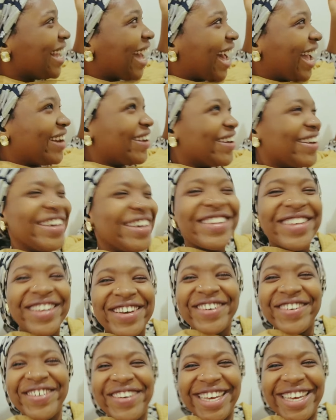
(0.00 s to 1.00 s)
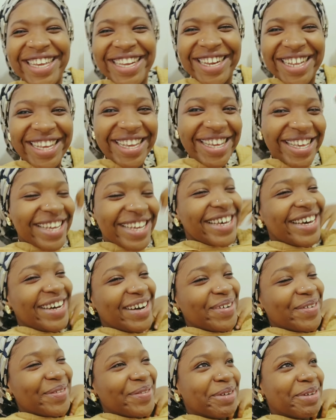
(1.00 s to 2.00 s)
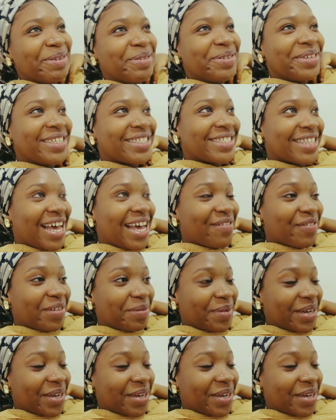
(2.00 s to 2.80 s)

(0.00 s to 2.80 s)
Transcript: I know it's Mahmood is laughing,